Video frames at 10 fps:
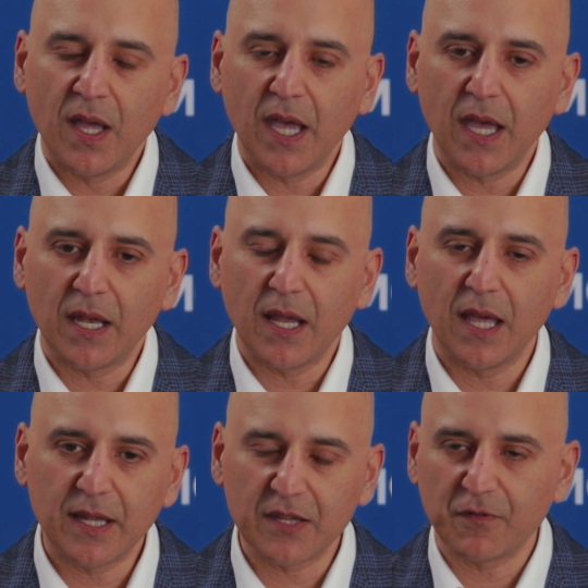And
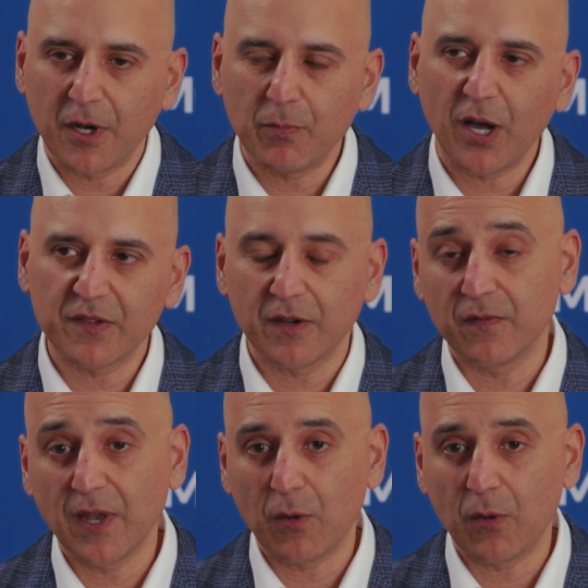that's very positive.